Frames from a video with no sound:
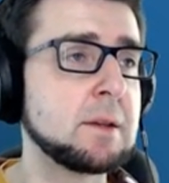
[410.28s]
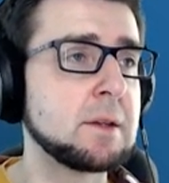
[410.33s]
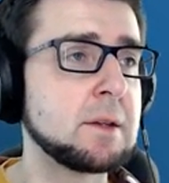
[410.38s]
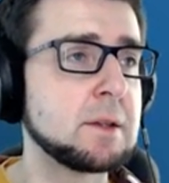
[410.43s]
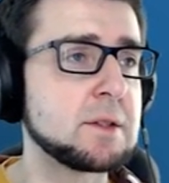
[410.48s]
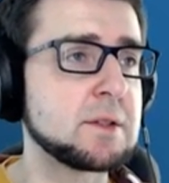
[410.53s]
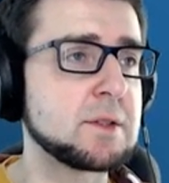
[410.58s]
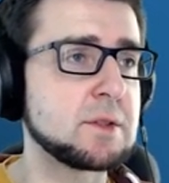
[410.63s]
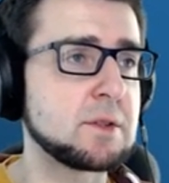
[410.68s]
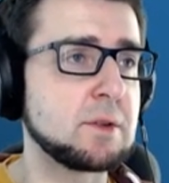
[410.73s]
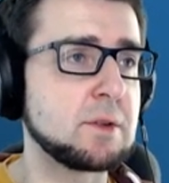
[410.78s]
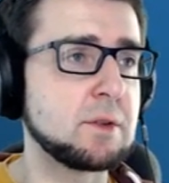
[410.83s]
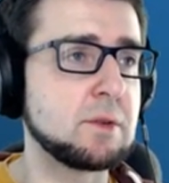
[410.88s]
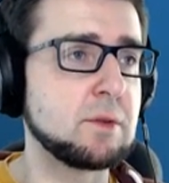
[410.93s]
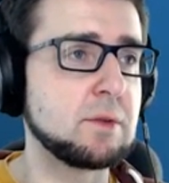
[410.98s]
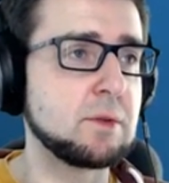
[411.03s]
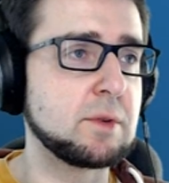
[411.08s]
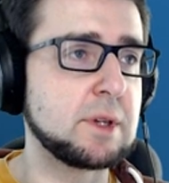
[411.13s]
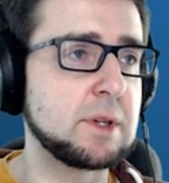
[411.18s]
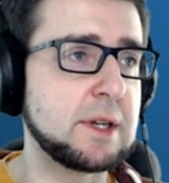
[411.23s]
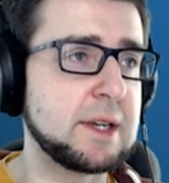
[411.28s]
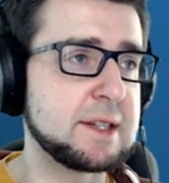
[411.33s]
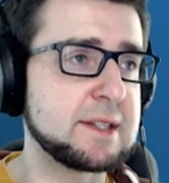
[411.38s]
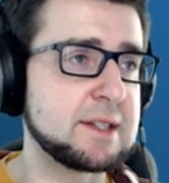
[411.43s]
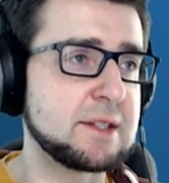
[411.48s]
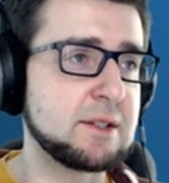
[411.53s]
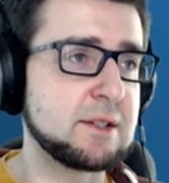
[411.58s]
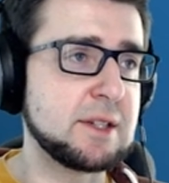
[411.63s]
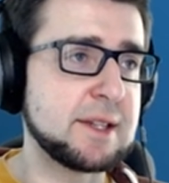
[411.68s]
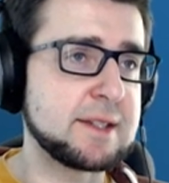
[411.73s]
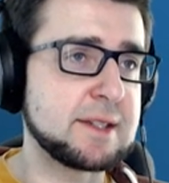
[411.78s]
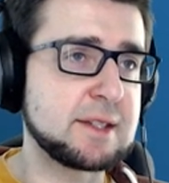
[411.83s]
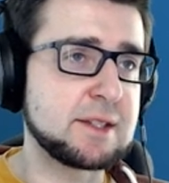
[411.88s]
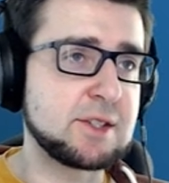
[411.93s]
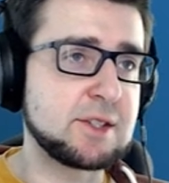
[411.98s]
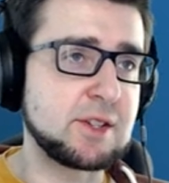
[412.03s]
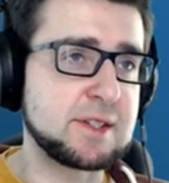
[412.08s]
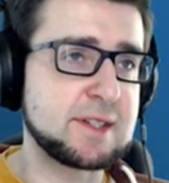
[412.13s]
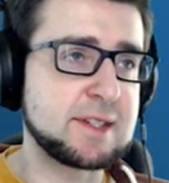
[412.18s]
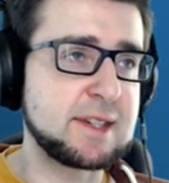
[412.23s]
So let's let's
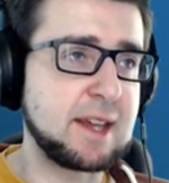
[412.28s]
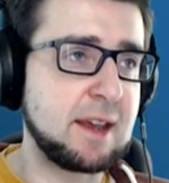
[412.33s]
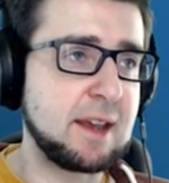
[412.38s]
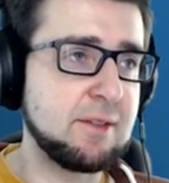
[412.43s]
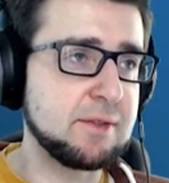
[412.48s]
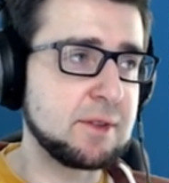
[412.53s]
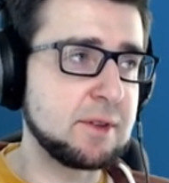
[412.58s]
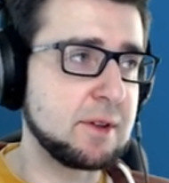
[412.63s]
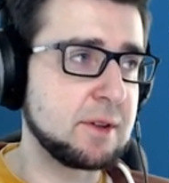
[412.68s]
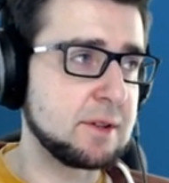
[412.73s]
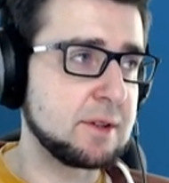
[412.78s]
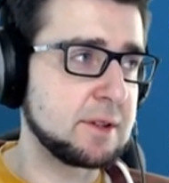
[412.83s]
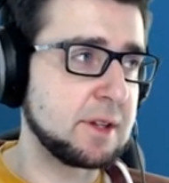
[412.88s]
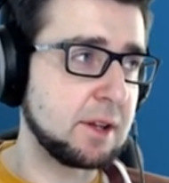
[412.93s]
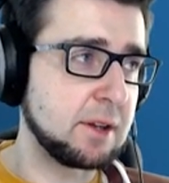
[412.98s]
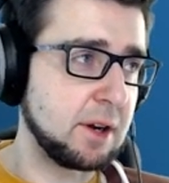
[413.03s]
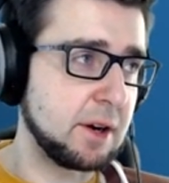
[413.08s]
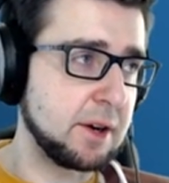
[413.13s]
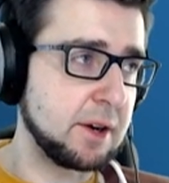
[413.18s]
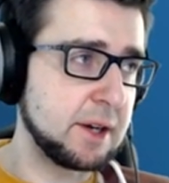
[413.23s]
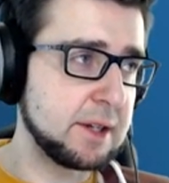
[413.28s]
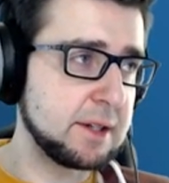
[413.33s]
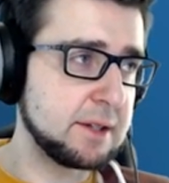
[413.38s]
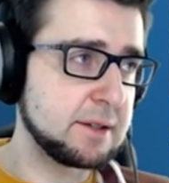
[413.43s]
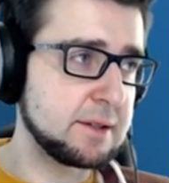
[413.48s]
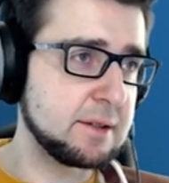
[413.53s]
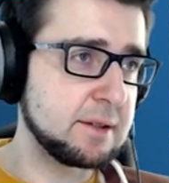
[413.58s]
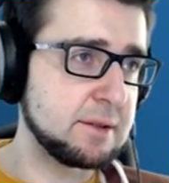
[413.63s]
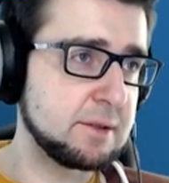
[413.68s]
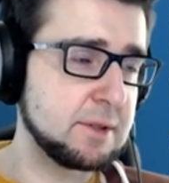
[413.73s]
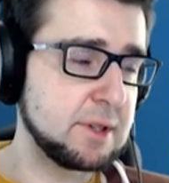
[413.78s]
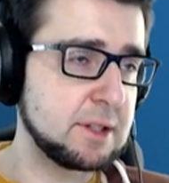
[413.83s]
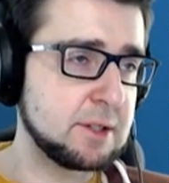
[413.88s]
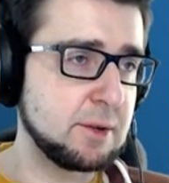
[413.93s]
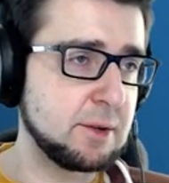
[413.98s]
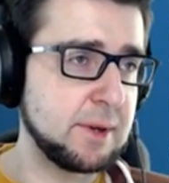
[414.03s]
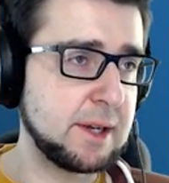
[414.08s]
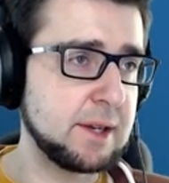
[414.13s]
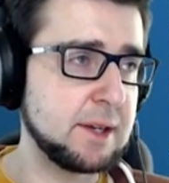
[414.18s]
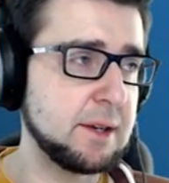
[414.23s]
just save the, the target uh, real
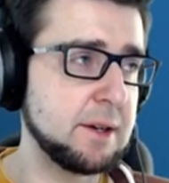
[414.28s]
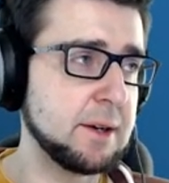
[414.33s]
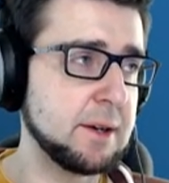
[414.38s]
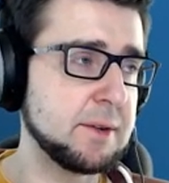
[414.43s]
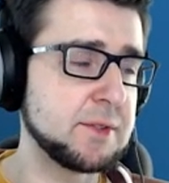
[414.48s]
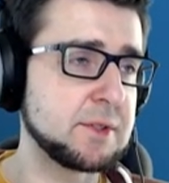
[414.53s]
quick here.